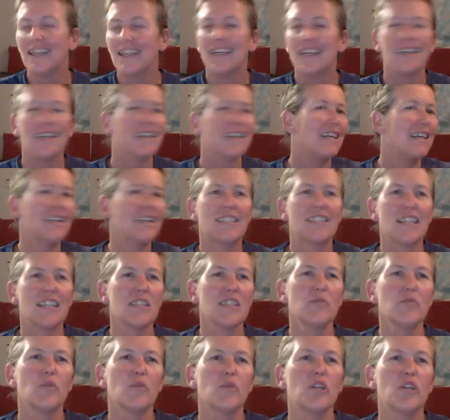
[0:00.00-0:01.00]
It
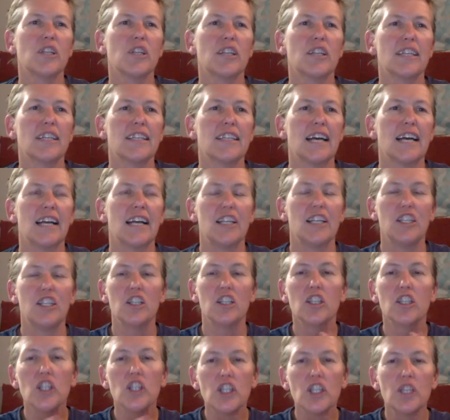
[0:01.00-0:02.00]
doesn't work like that. You
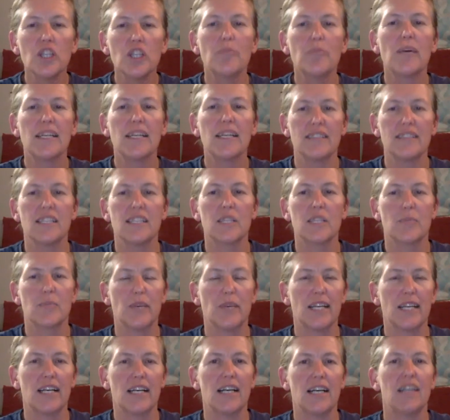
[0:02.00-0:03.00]
learn the basics
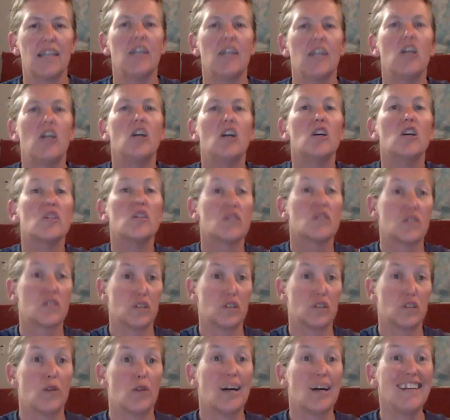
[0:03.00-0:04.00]
better,
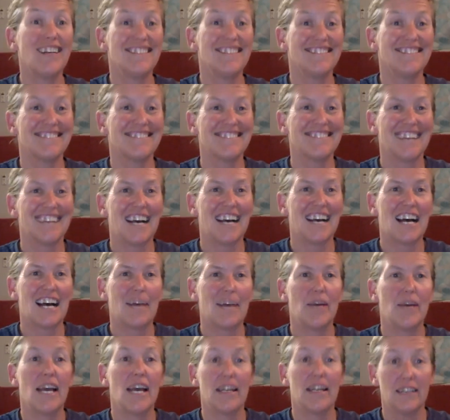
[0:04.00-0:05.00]
slower,
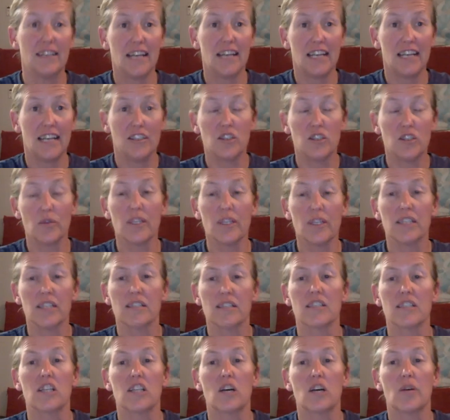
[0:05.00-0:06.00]
and doing it
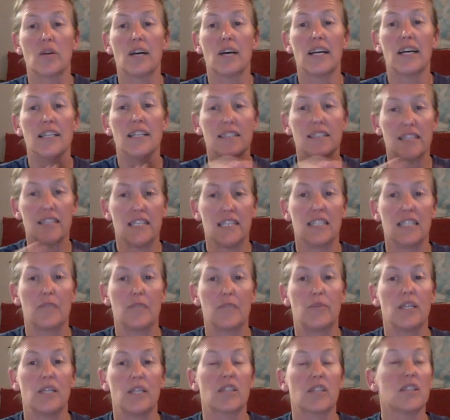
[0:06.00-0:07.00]
slower and seeing the
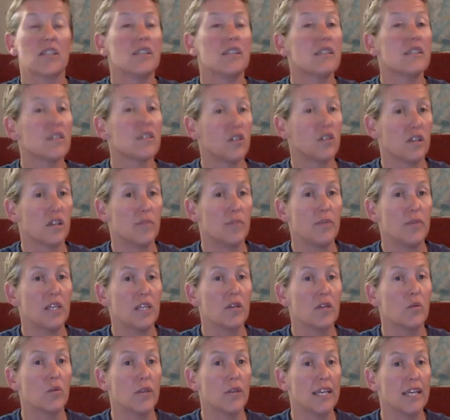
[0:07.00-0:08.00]
pictures on a
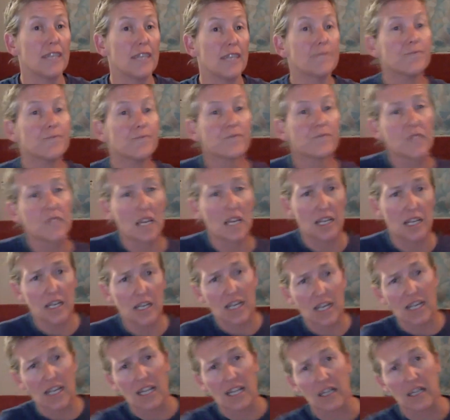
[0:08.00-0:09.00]
bigger wing and
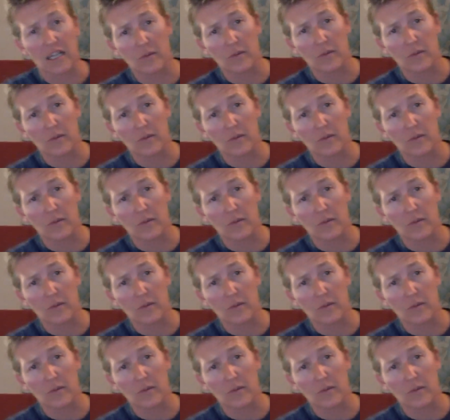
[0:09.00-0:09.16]
a more